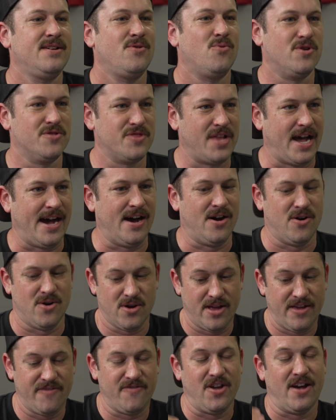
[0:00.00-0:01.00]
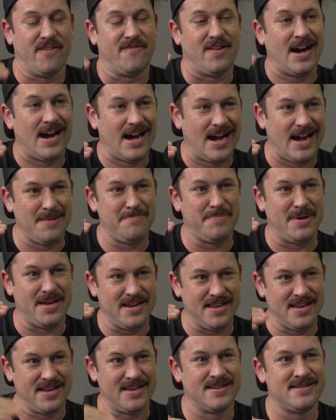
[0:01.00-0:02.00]
well, now if you have a high
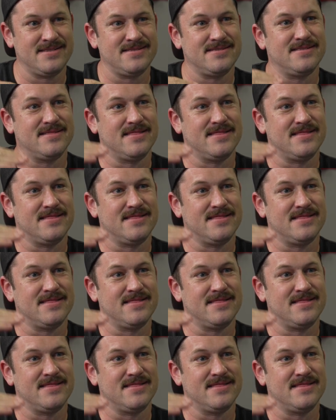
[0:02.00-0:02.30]
pinion,